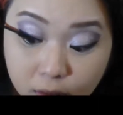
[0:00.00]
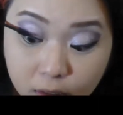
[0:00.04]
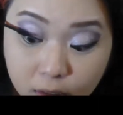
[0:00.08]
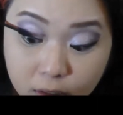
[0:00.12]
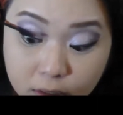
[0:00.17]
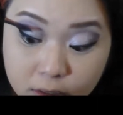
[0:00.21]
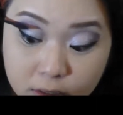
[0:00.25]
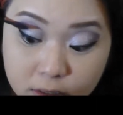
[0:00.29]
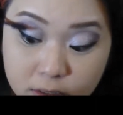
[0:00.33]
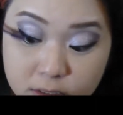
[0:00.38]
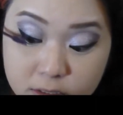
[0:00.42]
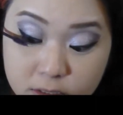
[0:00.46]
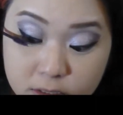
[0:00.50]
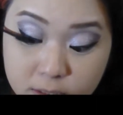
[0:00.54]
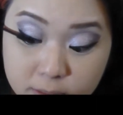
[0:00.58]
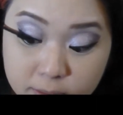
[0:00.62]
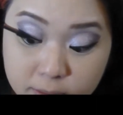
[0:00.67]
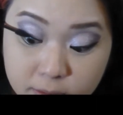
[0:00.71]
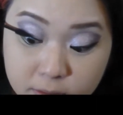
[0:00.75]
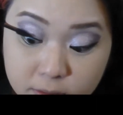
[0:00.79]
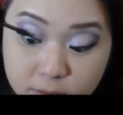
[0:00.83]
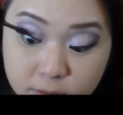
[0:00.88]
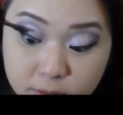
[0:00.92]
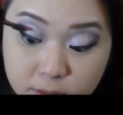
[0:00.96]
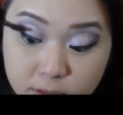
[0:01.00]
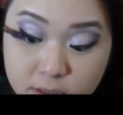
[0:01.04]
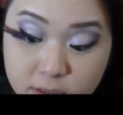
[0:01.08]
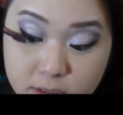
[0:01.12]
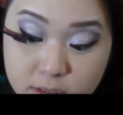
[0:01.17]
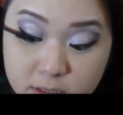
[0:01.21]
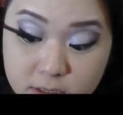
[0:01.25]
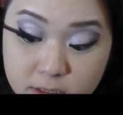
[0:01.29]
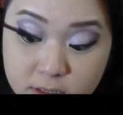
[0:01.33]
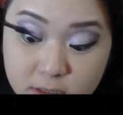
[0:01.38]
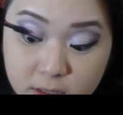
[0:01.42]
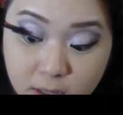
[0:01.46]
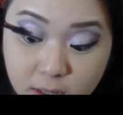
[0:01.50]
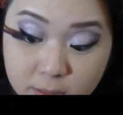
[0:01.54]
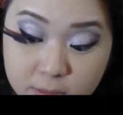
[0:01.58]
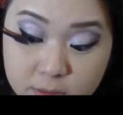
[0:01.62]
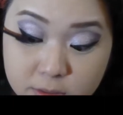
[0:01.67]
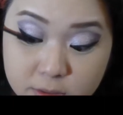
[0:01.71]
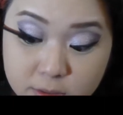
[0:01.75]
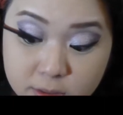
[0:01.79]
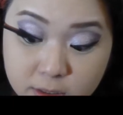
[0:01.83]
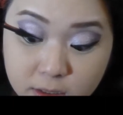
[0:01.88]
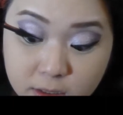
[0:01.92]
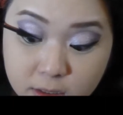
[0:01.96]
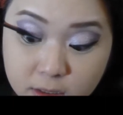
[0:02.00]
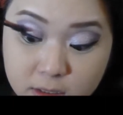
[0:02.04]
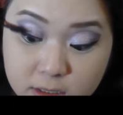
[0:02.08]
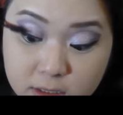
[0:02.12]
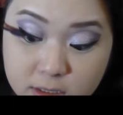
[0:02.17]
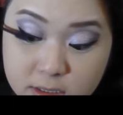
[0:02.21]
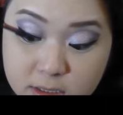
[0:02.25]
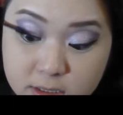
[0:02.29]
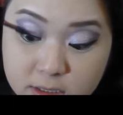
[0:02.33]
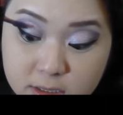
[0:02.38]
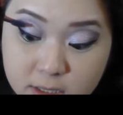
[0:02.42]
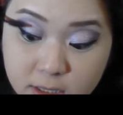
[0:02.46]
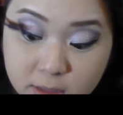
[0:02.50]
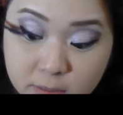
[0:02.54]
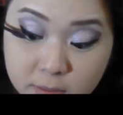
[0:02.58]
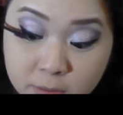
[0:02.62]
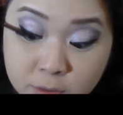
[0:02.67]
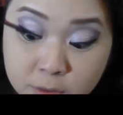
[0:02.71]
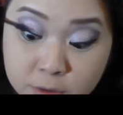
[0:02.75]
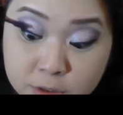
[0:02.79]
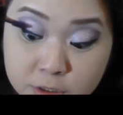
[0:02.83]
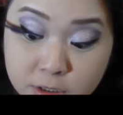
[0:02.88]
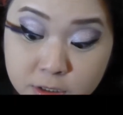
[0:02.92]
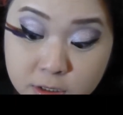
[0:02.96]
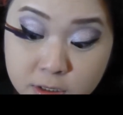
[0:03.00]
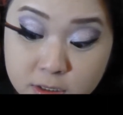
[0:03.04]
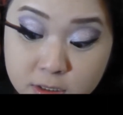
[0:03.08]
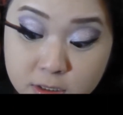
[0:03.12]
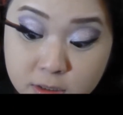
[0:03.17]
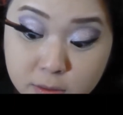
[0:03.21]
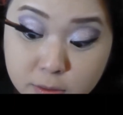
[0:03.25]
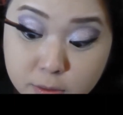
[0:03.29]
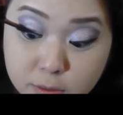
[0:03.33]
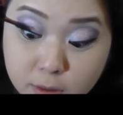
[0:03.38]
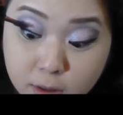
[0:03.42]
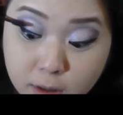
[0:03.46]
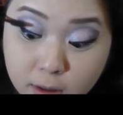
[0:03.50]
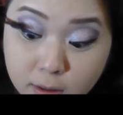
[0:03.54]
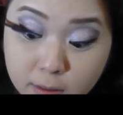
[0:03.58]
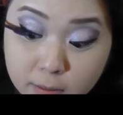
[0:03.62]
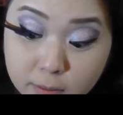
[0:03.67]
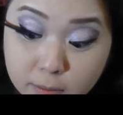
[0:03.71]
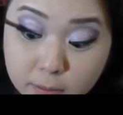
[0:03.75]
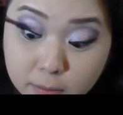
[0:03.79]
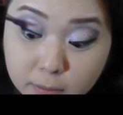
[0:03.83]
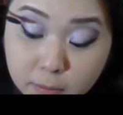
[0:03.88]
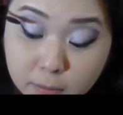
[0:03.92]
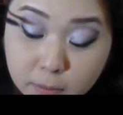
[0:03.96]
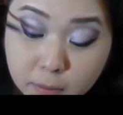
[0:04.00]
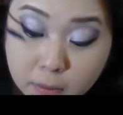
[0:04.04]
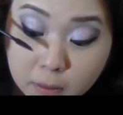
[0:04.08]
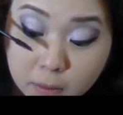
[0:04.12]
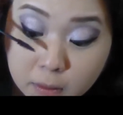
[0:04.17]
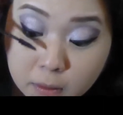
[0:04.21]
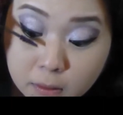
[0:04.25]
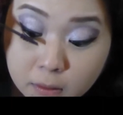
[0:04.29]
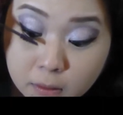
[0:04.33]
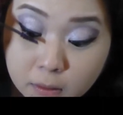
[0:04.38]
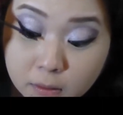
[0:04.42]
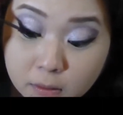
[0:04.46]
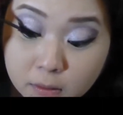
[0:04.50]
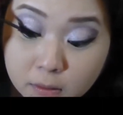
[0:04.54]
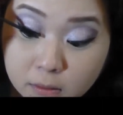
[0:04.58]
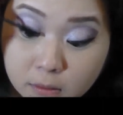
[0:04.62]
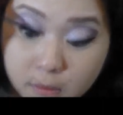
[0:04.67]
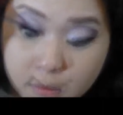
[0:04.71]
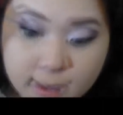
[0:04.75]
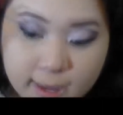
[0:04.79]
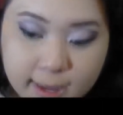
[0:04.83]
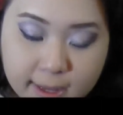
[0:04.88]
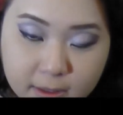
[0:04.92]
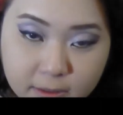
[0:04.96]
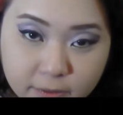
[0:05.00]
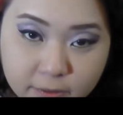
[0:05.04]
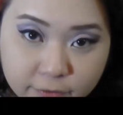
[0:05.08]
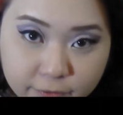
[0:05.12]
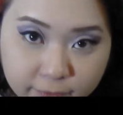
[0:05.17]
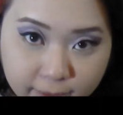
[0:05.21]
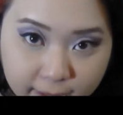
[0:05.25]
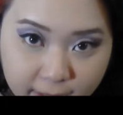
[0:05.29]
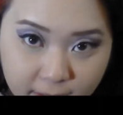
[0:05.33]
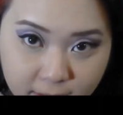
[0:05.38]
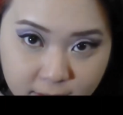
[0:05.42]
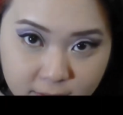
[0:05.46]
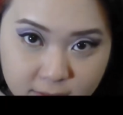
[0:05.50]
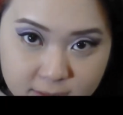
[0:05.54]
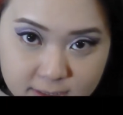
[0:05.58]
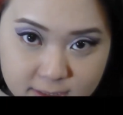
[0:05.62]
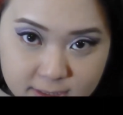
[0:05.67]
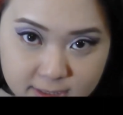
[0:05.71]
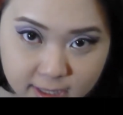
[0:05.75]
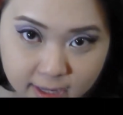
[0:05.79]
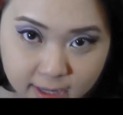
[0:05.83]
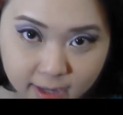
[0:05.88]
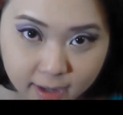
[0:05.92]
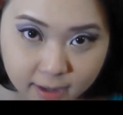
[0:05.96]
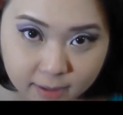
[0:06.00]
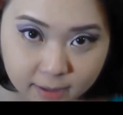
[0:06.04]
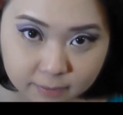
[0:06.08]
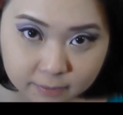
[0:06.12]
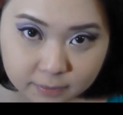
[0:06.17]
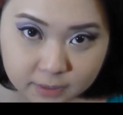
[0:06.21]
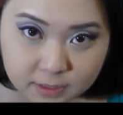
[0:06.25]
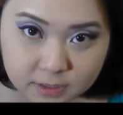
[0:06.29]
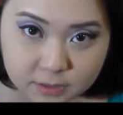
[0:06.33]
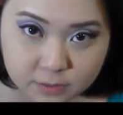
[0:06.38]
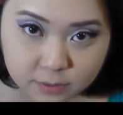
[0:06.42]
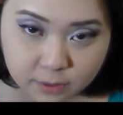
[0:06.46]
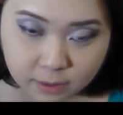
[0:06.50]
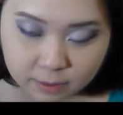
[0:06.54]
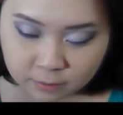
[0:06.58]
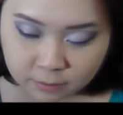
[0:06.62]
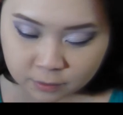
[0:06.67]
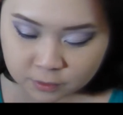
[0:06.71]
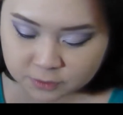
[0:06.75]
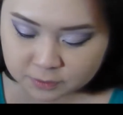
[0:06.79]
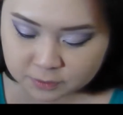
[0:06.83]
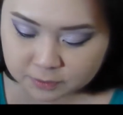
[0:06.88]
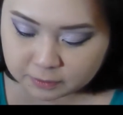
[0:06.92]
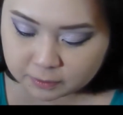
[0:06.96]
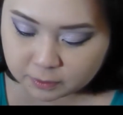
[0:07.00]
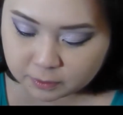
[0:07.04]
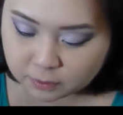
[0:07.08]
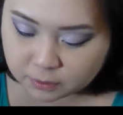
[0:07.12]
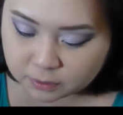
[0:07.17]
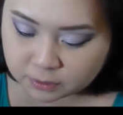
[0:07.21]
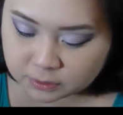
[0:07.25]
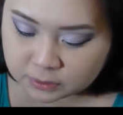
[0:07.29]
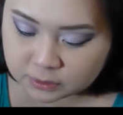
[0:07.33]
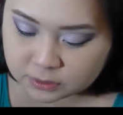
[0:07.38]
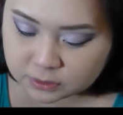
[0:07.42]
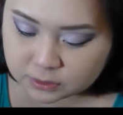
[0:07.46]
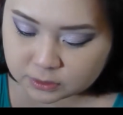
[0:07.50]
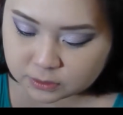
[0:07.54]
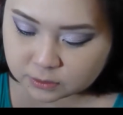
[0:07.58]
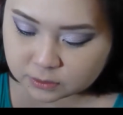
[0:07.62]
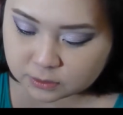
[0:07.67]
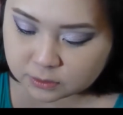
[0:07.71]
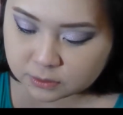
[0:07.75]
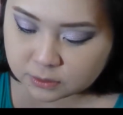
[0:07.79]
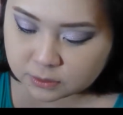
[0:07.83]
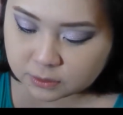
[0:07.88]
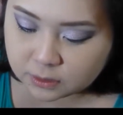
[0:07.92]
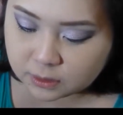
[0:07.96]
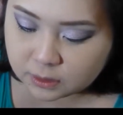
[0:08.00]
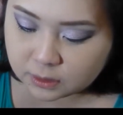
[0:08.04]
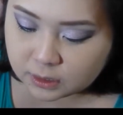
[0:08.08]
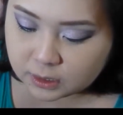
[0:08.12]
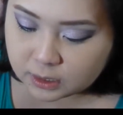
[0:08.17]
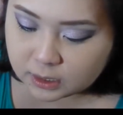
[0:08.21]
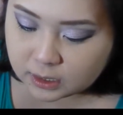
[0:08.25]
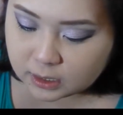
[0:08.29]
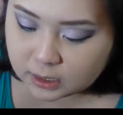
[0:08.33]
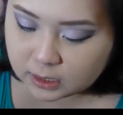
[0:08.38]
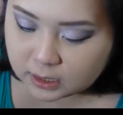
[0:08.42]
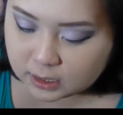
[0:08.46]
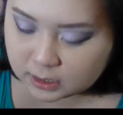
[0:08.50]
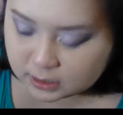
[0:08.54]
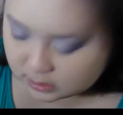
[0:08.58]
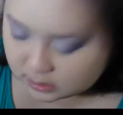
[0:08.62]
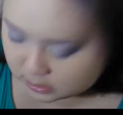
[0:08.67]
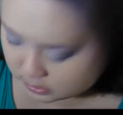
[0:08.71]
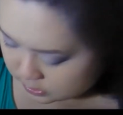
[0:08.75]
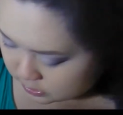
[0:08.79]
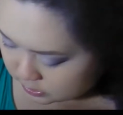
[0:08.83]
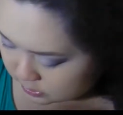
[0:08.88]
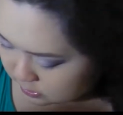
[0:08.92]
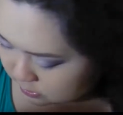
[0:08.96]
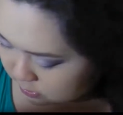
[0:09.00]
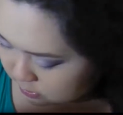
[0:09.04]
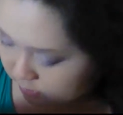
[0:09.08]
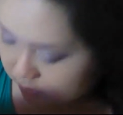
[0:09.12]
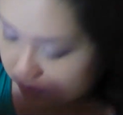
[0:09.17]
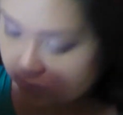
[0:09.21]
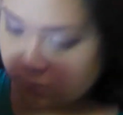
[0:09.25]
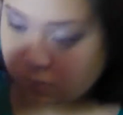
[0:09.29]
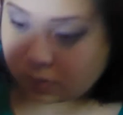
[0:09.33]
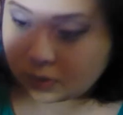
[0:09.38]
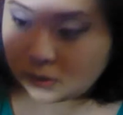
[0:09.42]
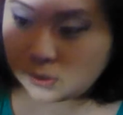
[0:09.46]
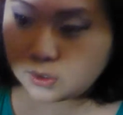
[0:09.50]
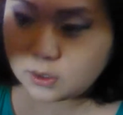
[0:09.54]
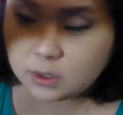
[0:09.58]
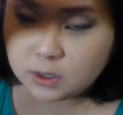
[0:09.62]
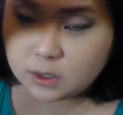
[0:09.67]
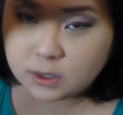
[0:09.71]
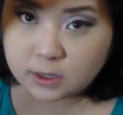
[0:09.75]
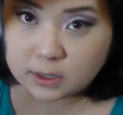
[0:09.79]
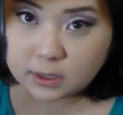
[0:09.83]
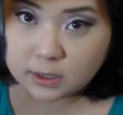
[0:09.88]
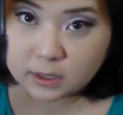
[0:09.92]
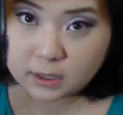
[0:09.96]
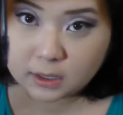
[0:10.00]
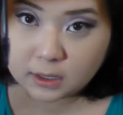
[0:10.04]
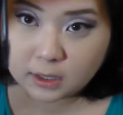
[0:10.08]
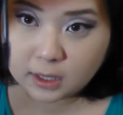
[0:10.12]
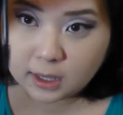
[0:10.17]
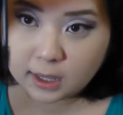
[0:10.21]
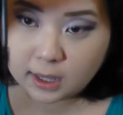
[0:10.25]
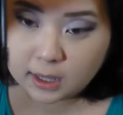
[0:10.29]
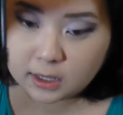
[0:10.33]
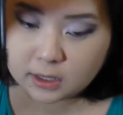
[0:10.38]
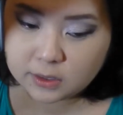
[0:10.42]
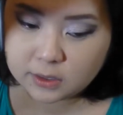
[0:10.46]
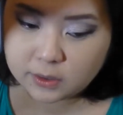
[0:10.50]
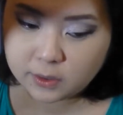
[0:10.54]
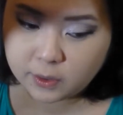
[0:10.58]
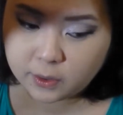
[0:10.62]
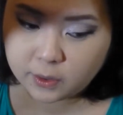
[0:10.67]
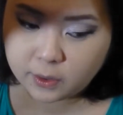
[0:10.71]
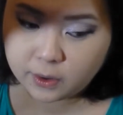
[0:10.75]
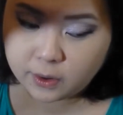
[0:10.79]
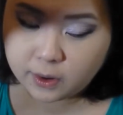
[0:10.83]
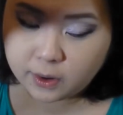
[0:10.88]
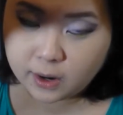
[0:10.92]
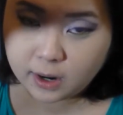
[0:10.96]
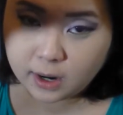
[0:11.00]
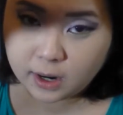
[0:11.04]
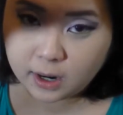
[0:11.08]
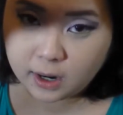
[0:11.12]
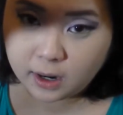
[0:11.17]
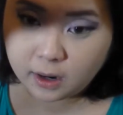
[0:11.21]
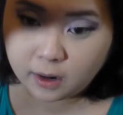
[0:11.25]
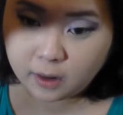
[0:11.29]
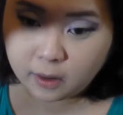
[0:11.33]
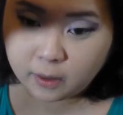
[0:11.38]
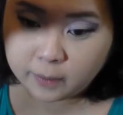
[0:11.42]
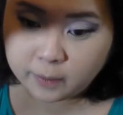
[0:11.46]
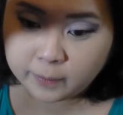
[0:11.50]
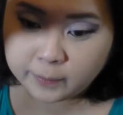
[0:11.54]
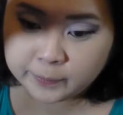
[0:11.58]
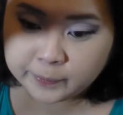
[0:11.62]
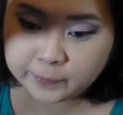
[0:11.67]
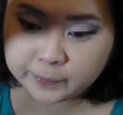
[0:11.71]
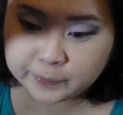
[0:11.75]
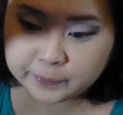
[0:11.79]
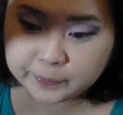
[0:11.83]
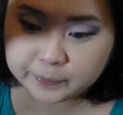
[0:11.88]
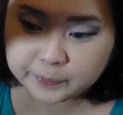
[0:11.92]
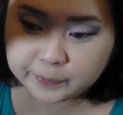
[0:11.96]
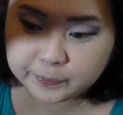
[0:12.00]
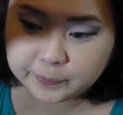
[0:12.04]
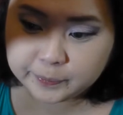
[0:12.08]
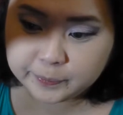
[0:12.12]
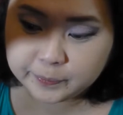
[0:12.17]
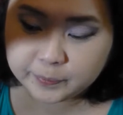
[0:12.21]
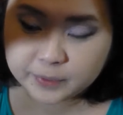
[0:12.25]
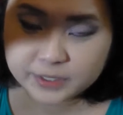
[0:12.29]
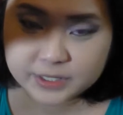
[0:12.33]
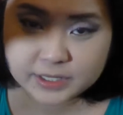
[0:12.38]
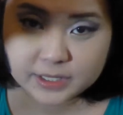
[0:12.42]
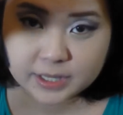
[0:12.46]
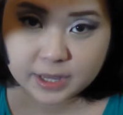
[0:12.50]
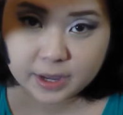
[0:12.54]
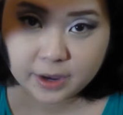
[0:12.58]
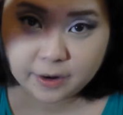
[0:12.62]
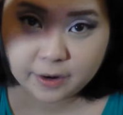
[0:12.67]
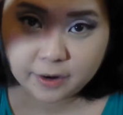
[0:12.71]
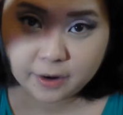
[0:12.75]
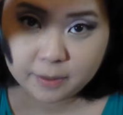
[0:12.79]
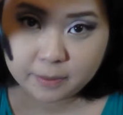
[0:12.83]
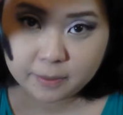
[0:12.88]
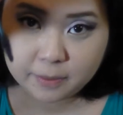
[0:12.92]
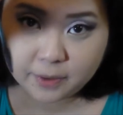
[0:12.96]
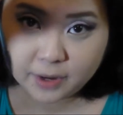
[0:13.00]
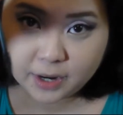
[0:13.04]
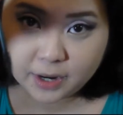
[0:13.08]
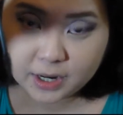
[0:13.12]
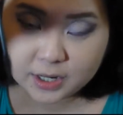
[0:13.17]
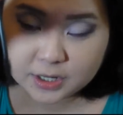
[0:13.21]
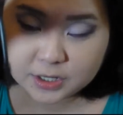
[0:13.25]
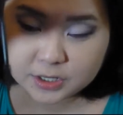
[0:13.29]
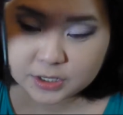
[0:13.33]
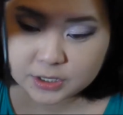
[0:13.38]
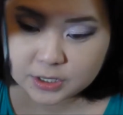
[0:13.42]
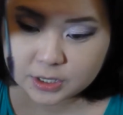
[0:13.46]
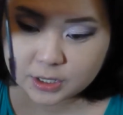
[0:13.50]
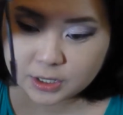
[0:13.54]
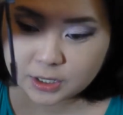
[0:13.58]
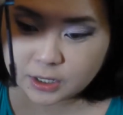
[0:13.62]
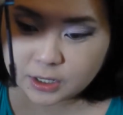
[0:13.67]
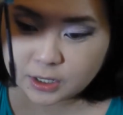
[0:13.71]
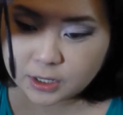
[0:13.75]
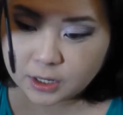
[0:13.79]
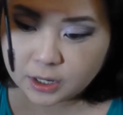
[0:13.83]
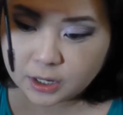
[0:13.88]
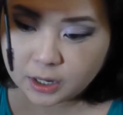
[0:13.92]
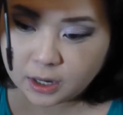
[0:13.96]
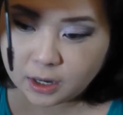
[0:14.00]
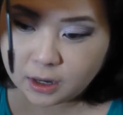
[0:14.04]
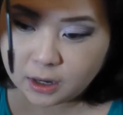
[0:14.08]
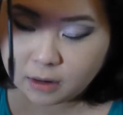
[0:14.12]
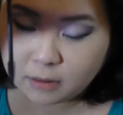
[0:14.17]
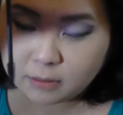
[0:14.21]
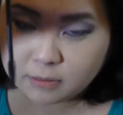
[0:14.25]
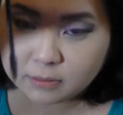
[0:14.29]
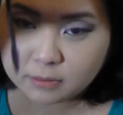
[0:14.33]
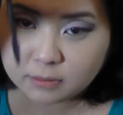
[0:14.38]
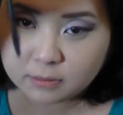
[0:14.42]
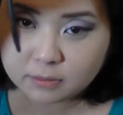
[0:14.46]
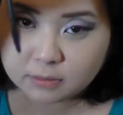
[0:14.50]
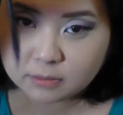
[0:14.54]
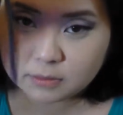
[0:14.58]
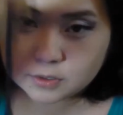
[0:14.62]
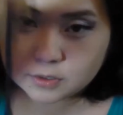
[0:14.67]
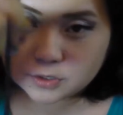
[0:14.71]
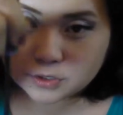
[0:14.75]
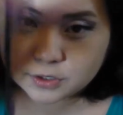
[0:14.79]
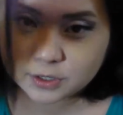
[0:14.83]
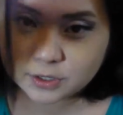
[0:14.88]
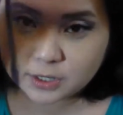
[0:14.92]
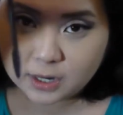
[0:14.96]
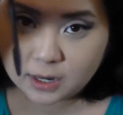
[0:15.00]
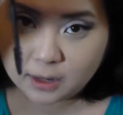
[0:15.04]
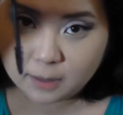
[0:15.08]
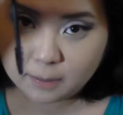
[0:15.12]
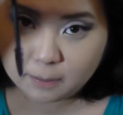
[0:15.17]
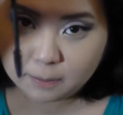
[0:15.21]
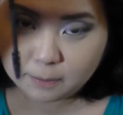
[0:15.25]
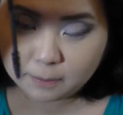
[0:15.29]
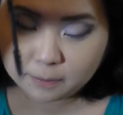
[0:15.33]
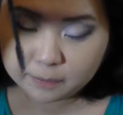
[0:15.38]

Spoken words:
And this time I'm doing a zigzag motion as I go up. And the final step is what most people won't do, is to get your mascara brush straight up,